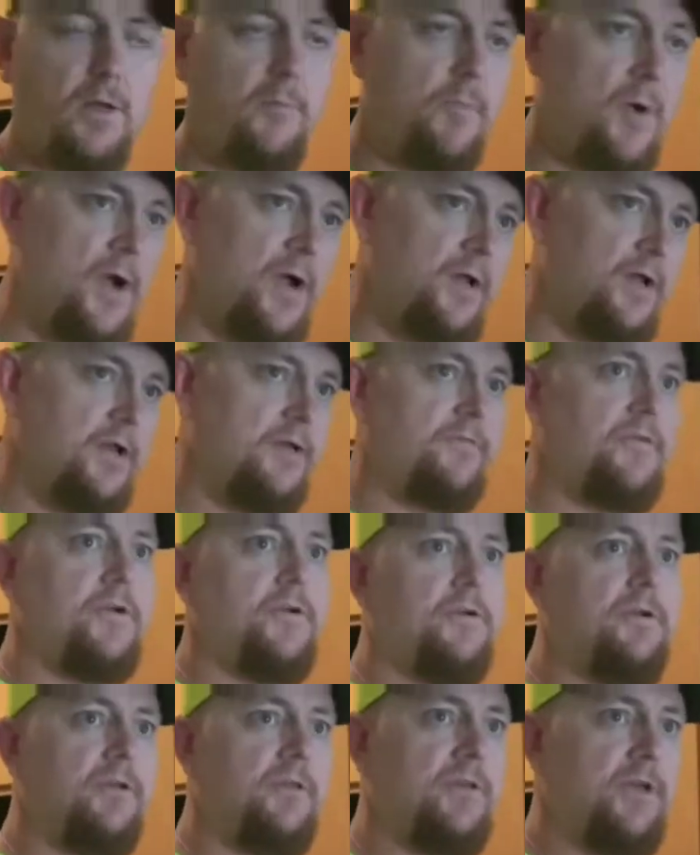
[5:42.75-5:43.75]
But if
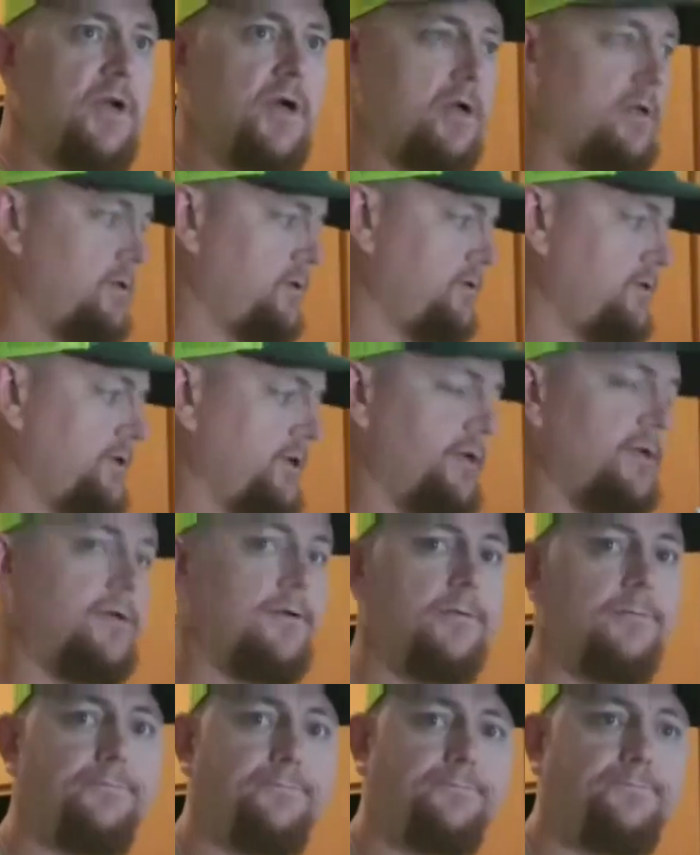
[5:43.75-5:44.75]
you're into theology,
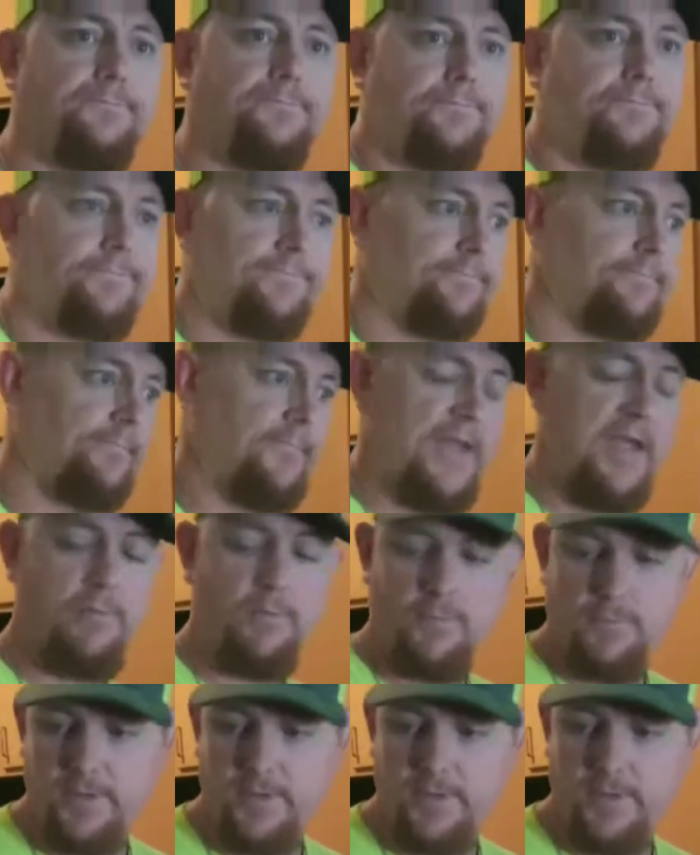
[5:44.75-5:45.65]
that would